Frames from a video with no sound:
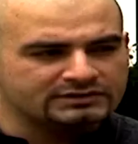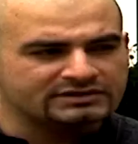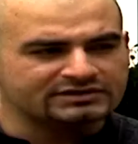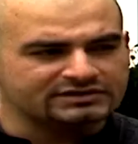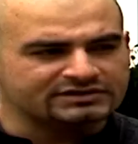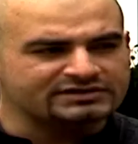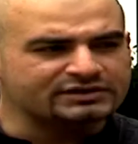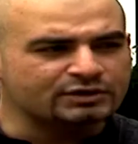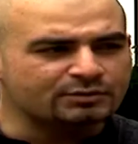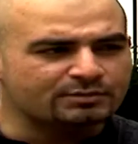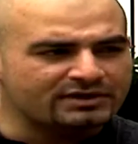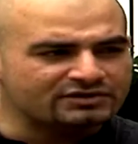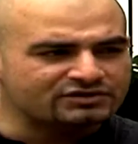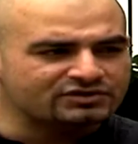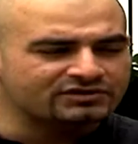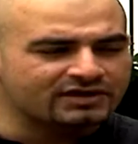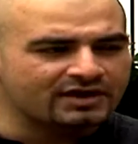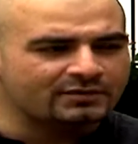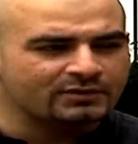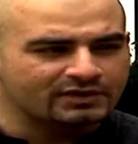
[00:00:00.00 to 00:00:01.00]
It's interesting you
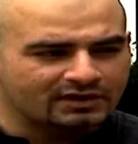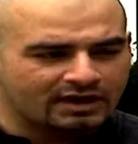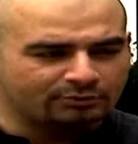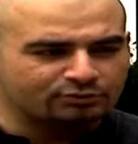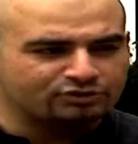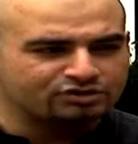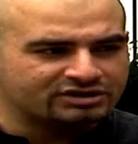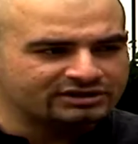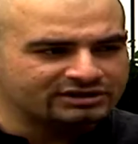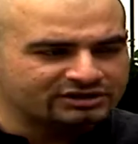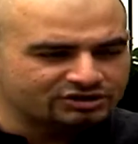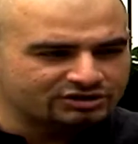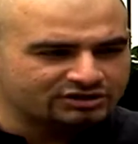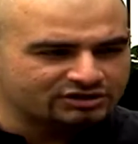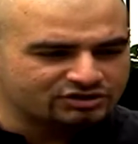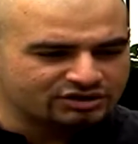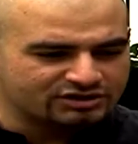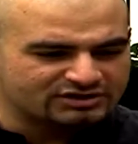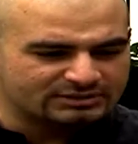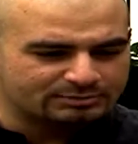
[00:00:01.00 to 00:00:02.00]
mentioned that. We'll come to
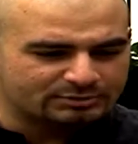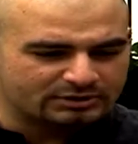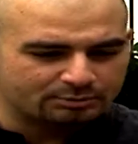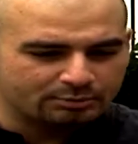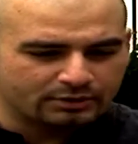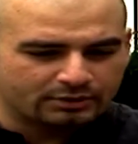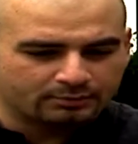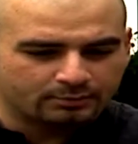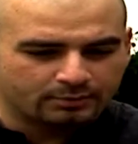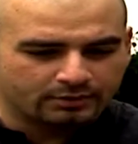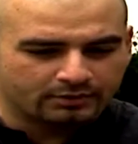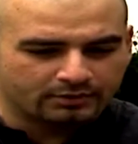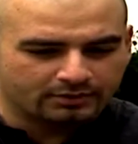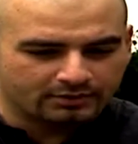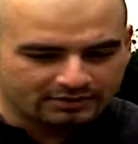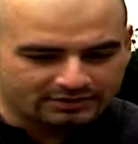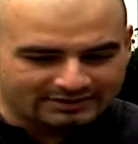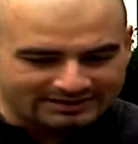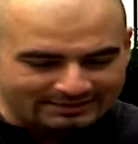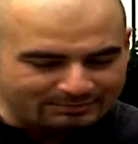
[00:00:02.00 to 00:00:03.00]
sedition in just a bit, but
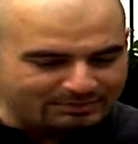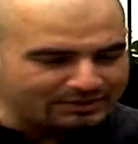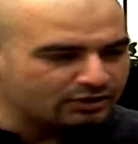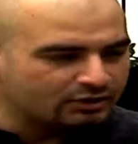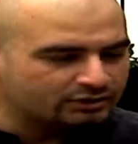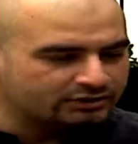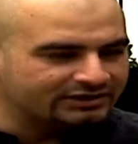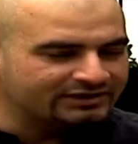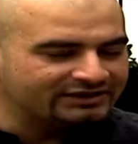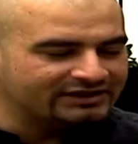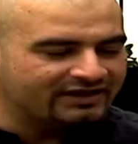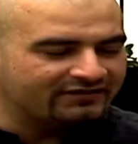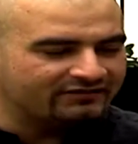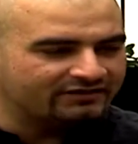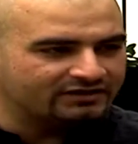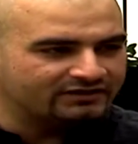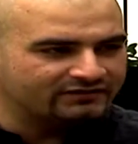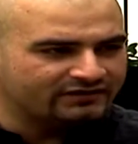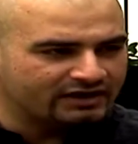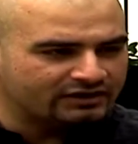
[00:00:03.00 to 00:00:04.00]
keeping on the
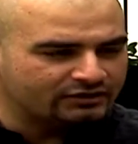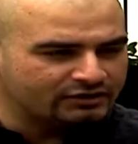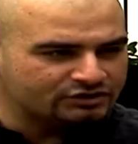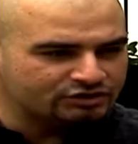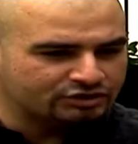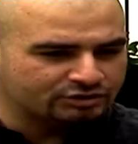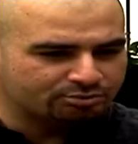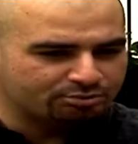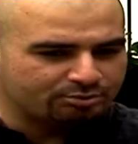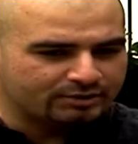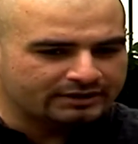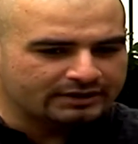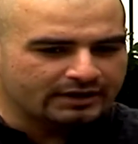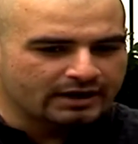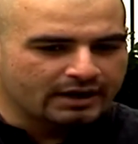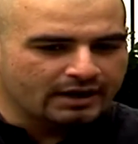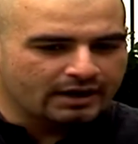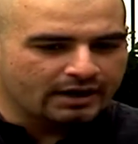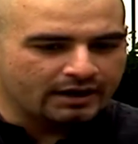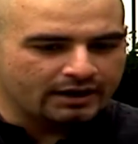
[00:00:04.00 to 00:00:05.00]
re-evaluation bit,
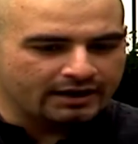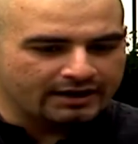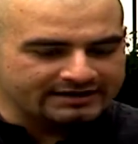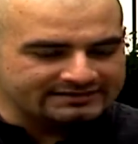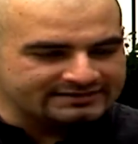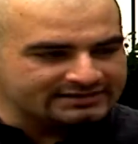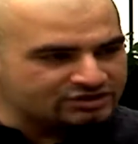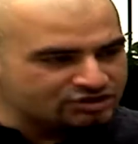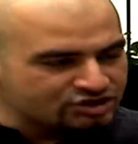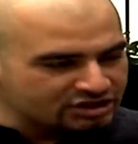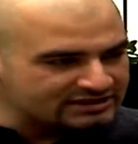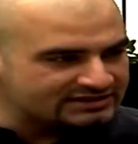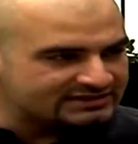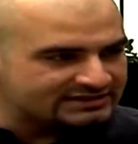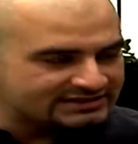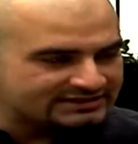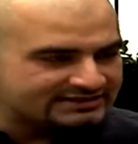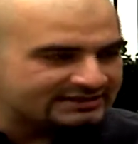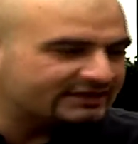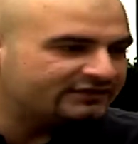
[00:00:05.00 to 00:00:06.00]
is it
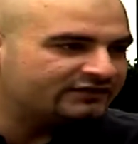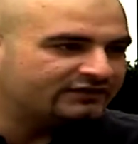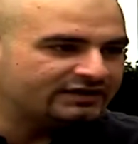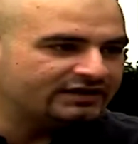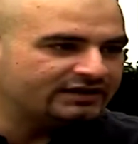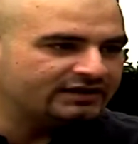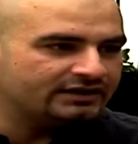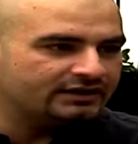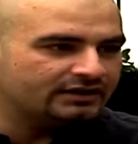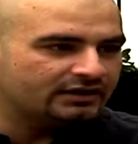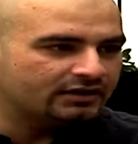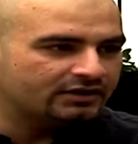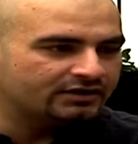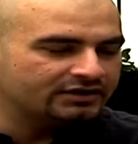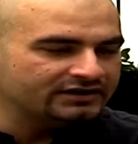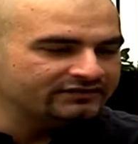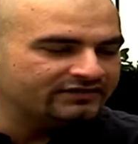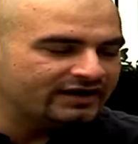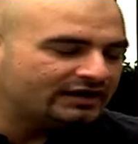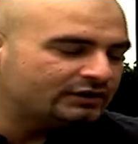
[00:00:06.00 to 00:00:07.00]
just the safety,
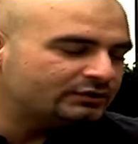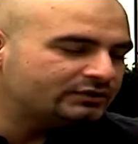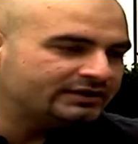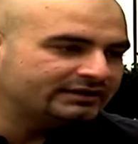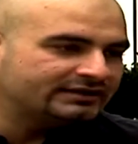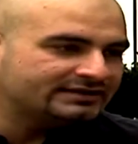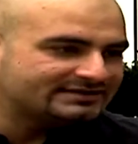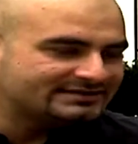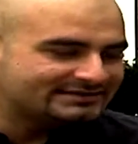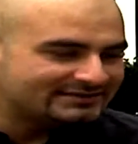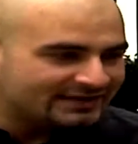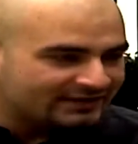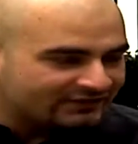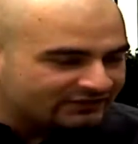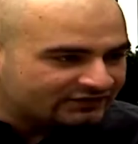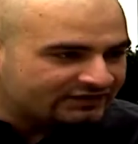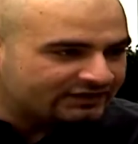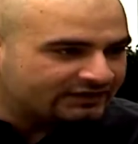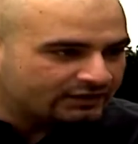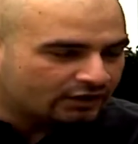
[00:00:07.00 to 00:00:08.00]
re-evaluating the
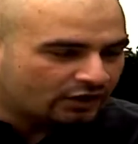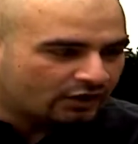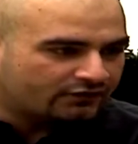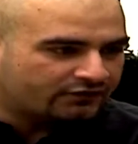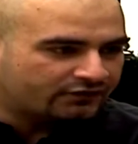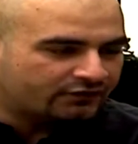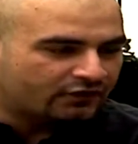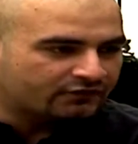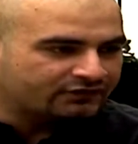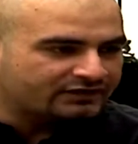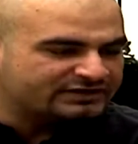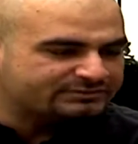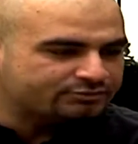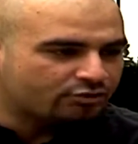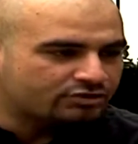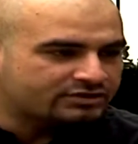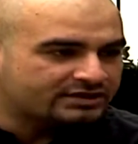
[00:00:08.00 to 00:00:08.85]
safety of these